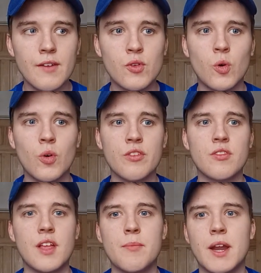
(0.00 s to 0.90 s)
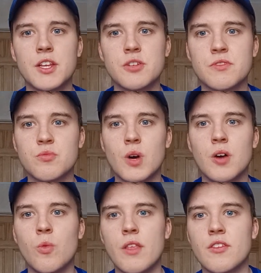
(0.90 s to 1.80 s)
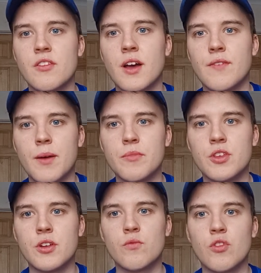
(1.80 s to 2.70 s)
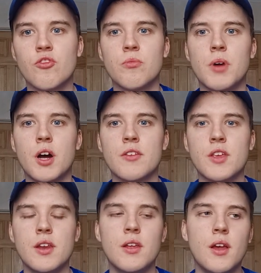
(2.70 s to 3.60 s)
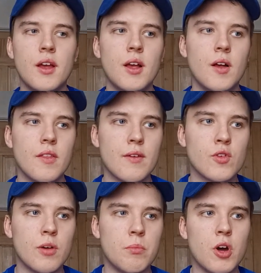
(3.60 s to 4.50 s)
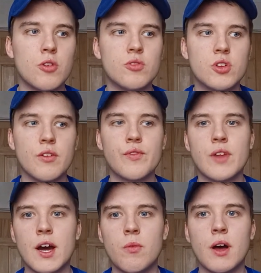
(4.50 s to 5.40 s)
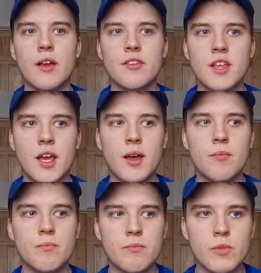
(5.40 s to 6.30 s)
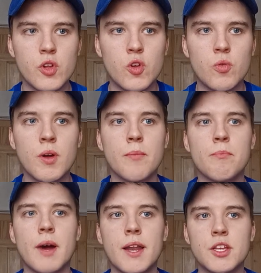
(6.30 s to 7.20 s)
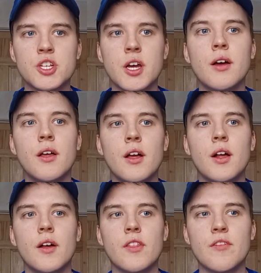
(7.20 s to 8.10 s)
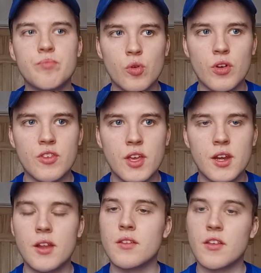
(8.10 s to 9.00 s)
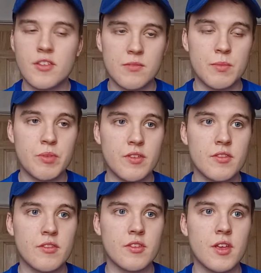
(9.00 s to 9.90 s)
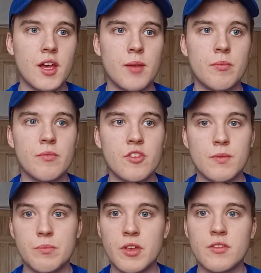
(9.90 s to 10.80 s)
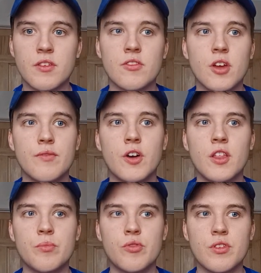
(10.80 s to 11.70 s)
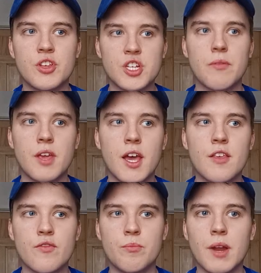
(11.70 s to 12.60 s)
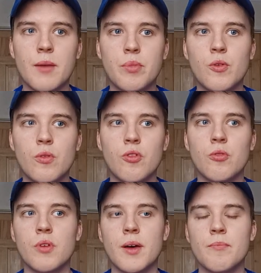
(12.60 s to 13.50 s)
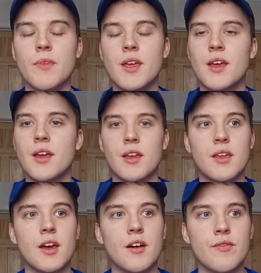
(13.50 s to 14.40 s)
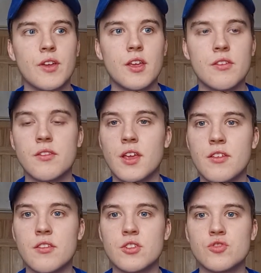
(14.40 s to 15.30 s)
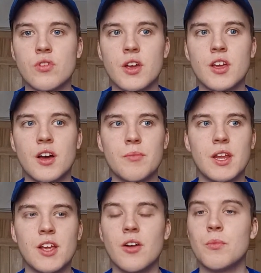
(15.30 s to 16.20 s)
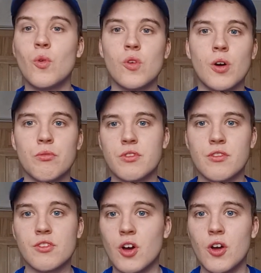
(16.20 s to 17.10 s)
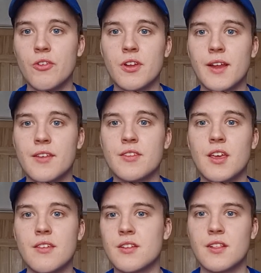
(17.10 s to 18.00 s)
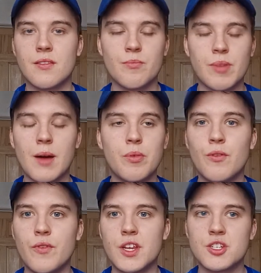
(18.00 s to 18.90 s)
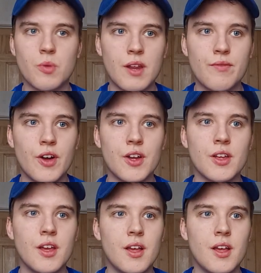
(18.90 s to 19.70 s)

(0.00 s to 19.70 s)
Of course, their manager as well went to Southampton, Russell Martin. They've got Michael Duff now as their new manager. They've brought in the summer business so far. They brought in Jerry Yates from Blackpool, who, I think he's a decent striker. I mean, he got more goals than Scott Hogan last season, and Blackpool finished 23rd.